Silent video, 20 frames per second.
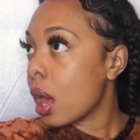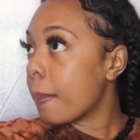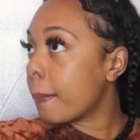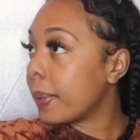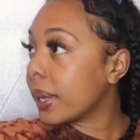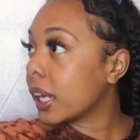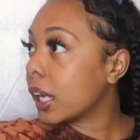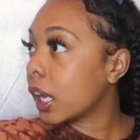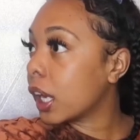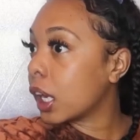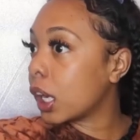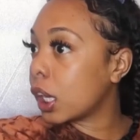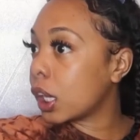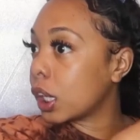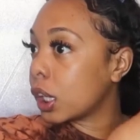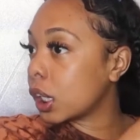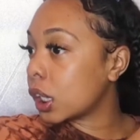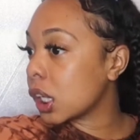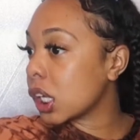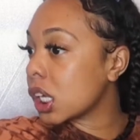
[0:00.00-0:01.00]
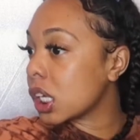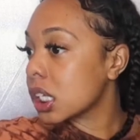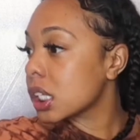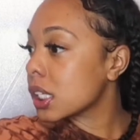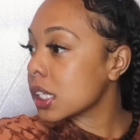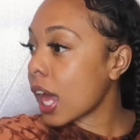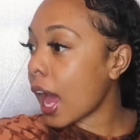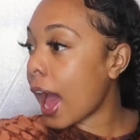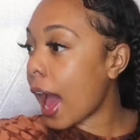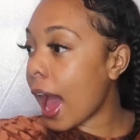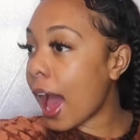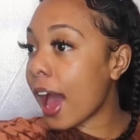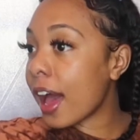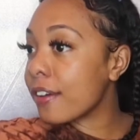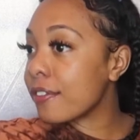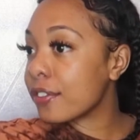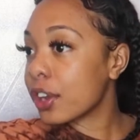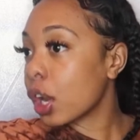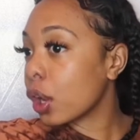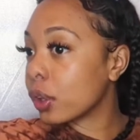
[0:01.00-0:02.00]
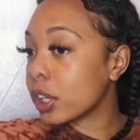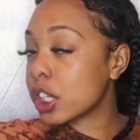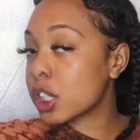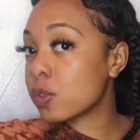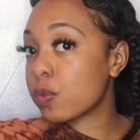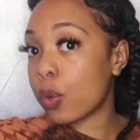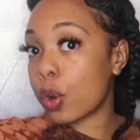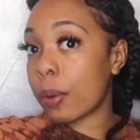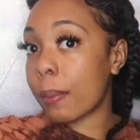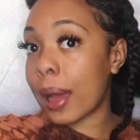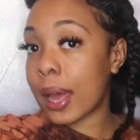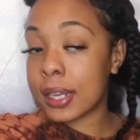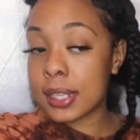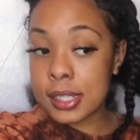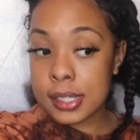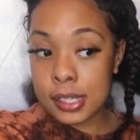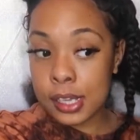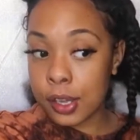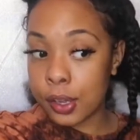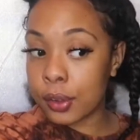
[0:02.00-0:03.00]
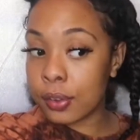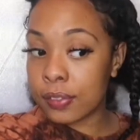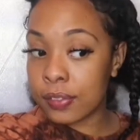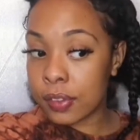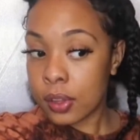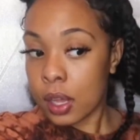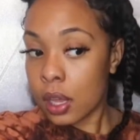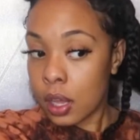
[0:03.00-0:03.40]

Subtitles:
because I've noticed for myself